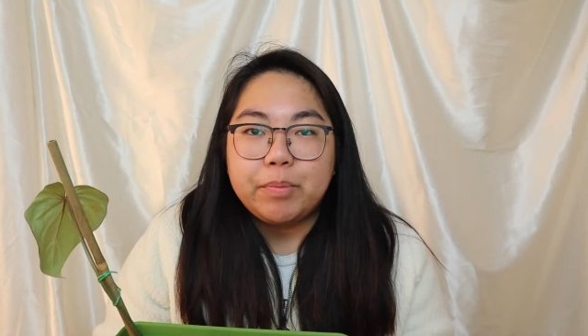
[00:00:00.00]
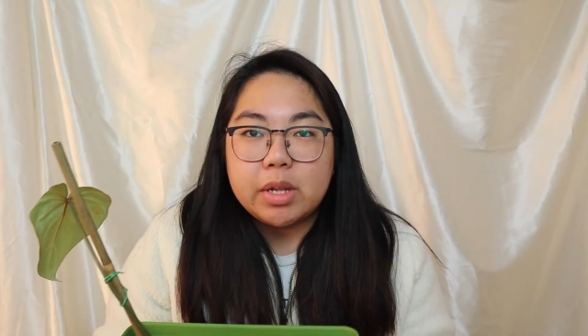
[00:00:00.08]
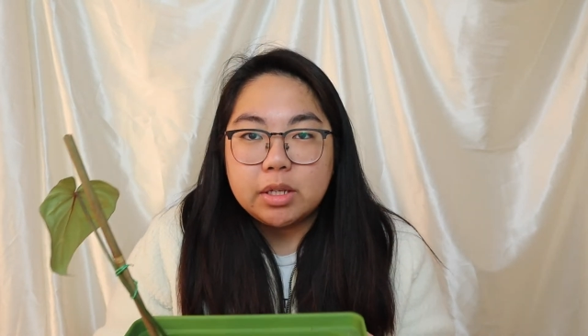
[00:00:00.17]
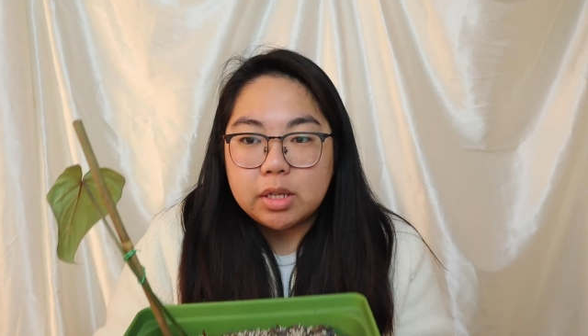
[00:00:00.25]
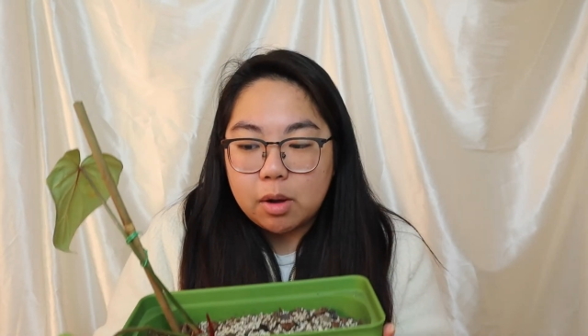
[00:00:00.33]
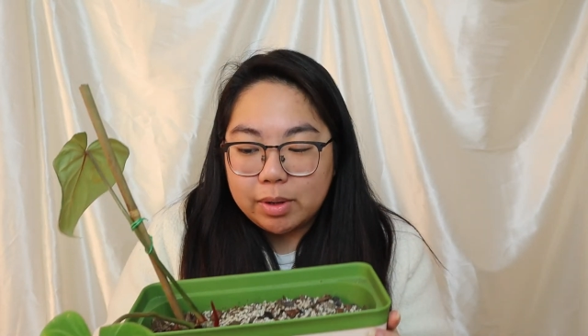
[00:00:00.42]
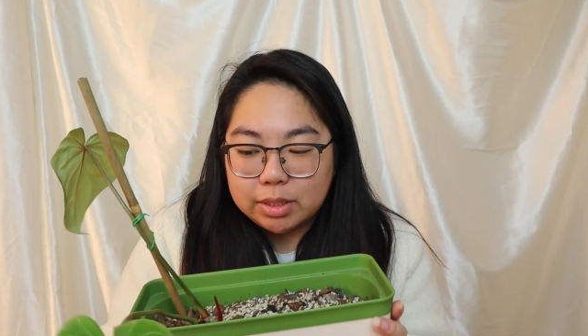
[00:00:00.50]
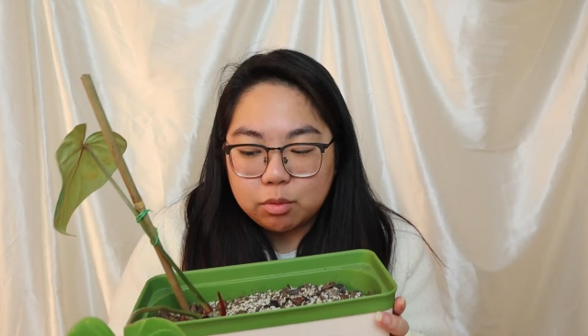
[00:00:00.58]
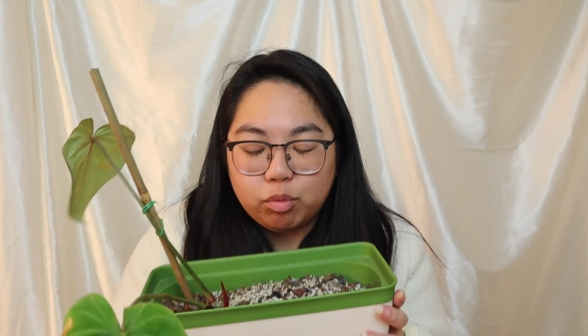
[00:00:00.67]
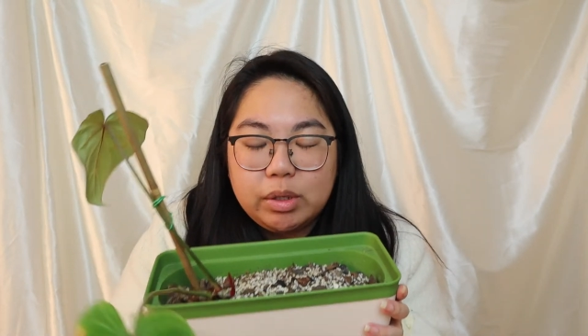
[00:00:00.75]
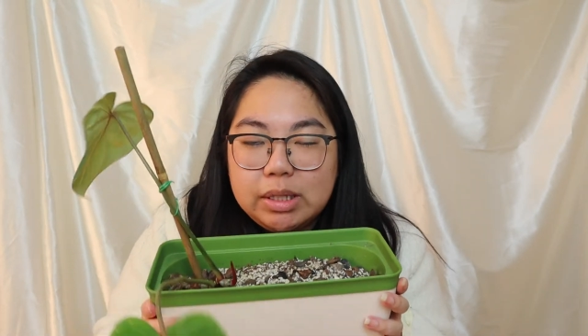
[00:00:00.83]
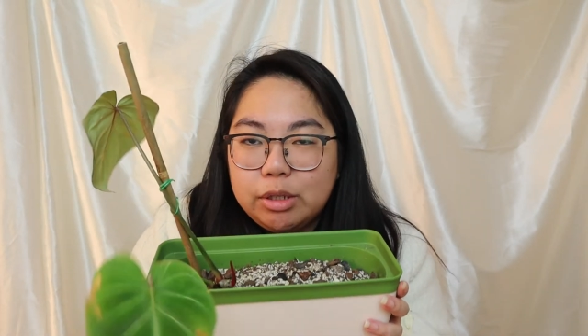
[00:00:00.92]
So it's
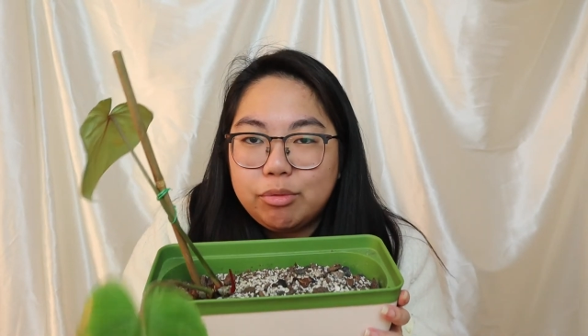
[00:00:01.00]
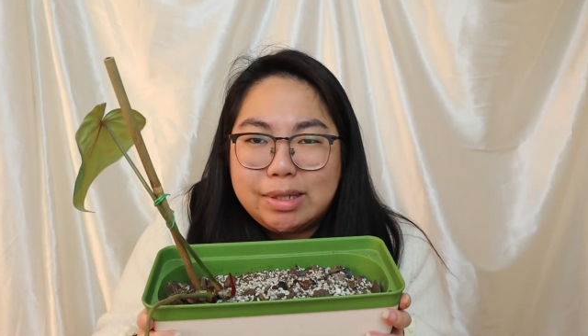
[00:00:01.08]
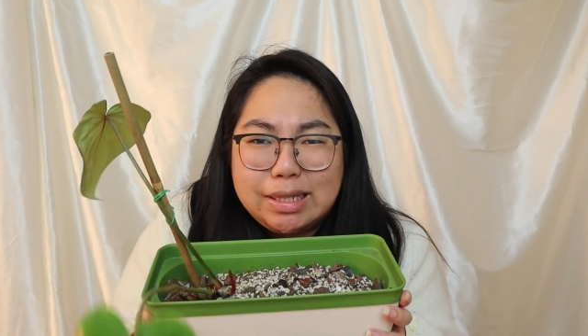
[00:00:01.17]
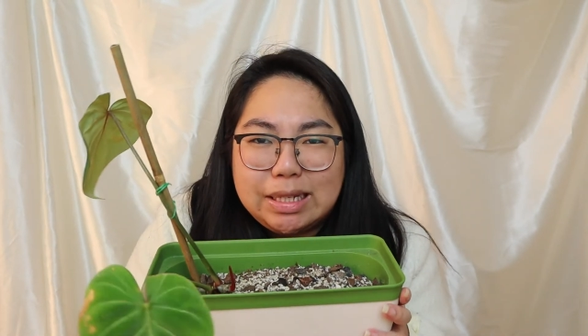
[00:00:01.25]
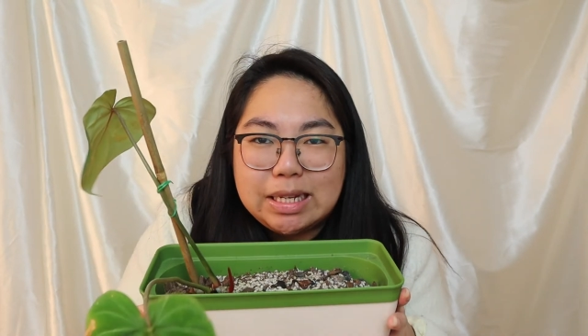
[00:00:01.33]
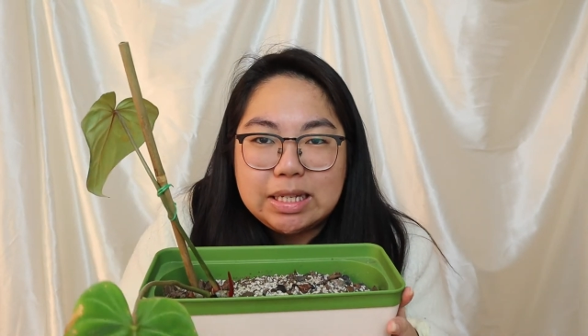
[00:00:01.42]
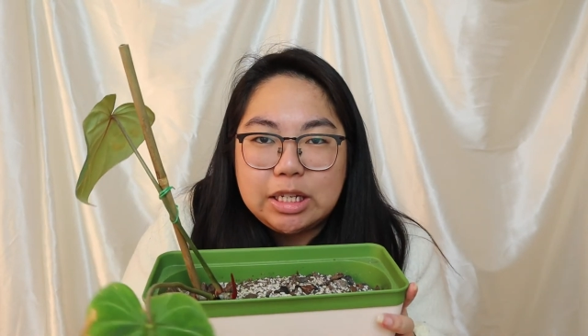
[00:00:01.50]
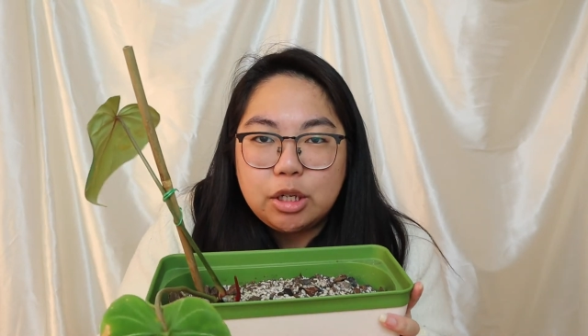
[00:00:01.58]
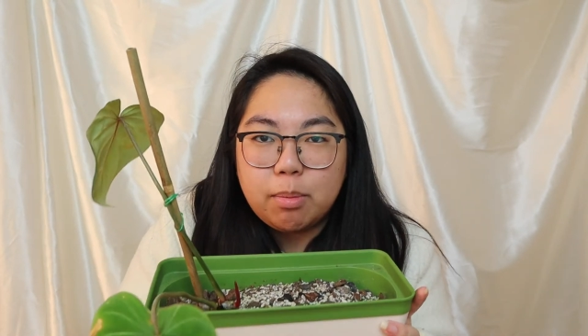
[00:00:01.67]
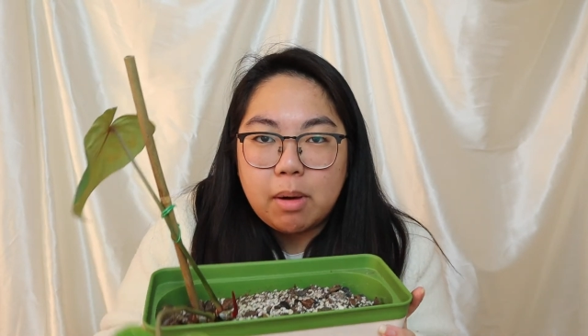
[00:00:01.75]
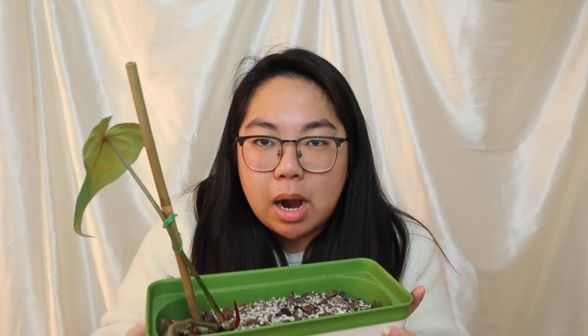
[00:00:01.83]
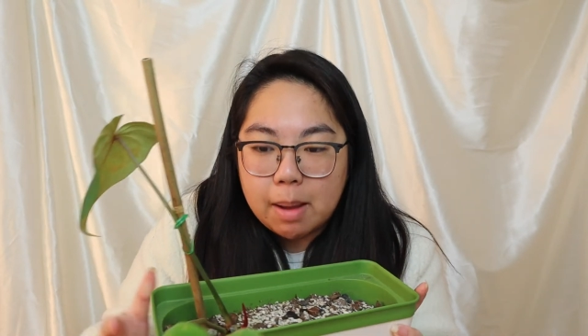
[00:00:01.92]
really, really easy
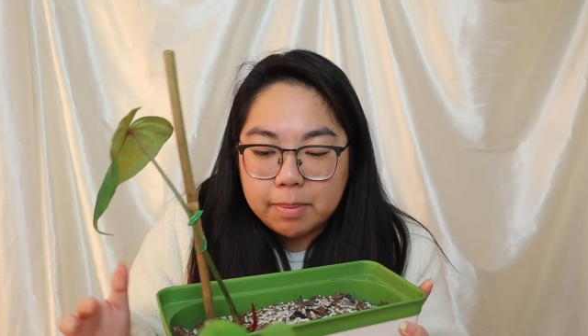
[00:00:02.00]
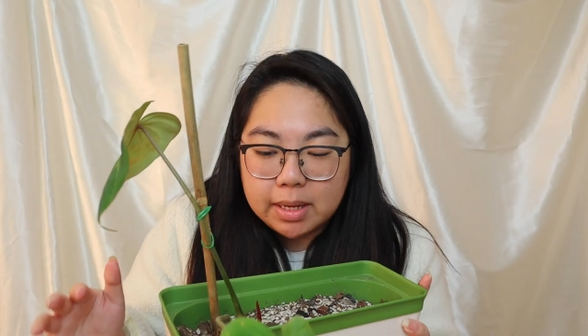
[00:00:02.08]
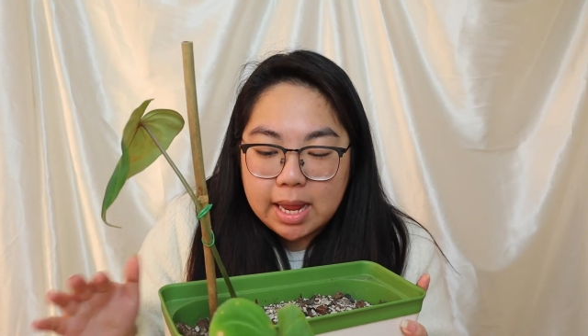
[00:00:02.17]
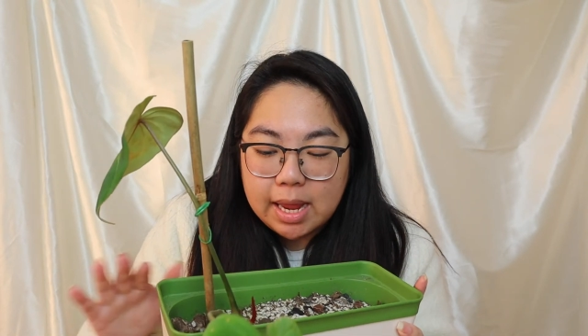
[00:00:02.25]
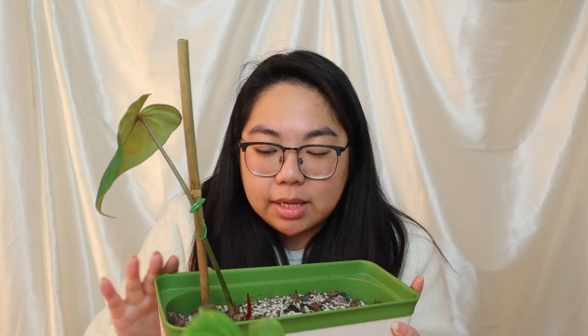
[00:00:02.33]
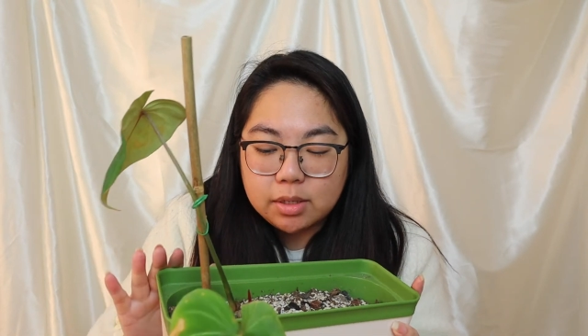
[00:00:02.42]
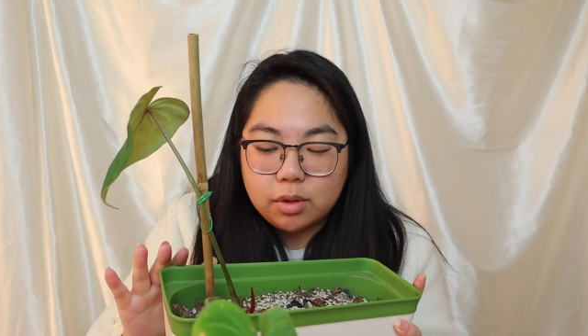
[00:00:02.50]
to propagate.